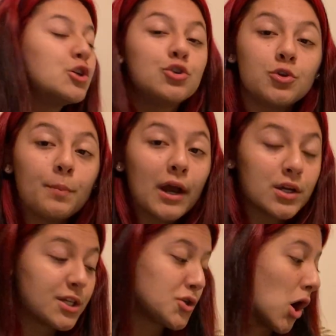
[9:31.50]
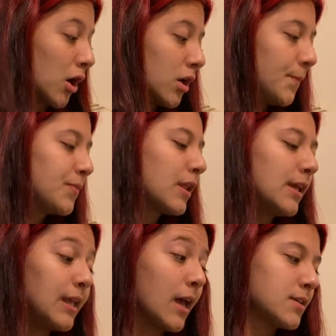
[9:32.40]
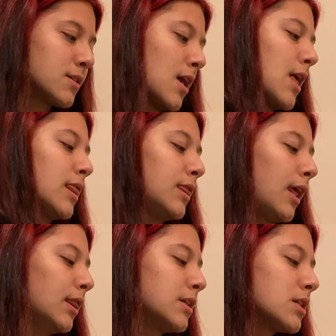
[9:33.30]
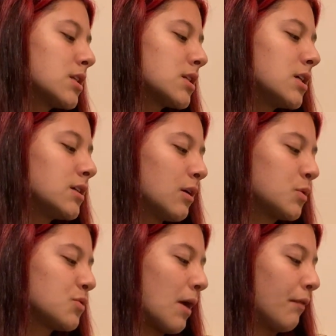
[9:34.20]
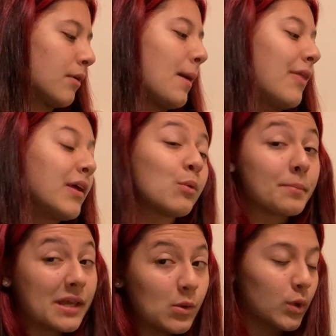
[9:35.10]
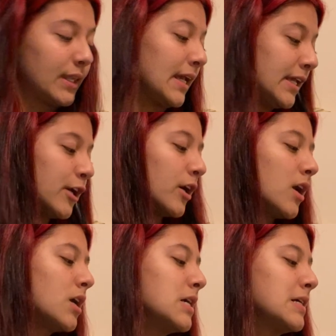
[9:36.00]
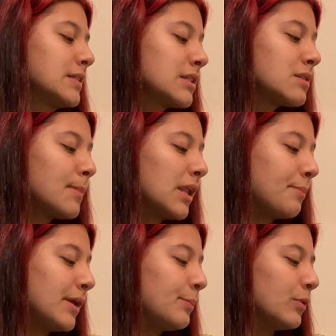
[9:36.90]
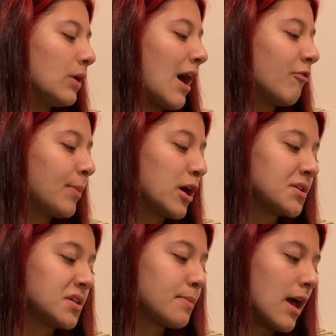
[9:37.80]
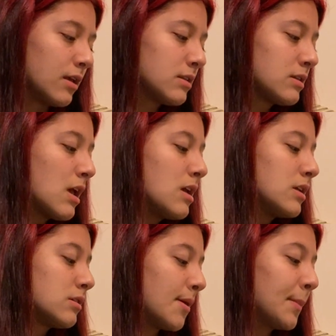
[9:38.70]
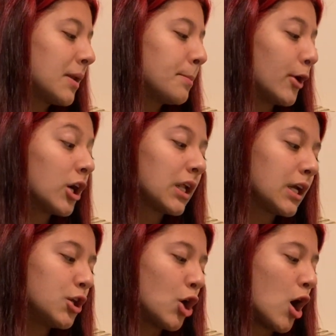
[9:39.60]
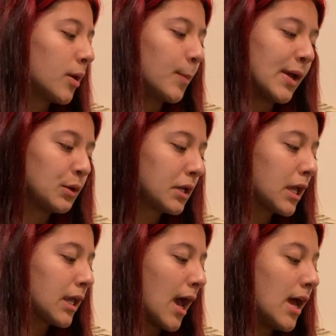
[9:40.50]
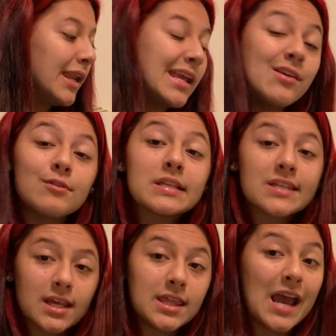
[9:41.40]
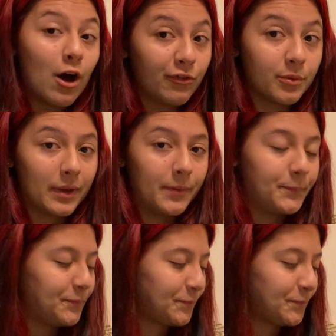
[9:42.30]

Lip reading: Do parrots talk? Yes. They listen to the sounds around them and they repeat what they hear. Since many people have parrots as pets, some can bark like a dog, meow like a cat, and even say the alphabet.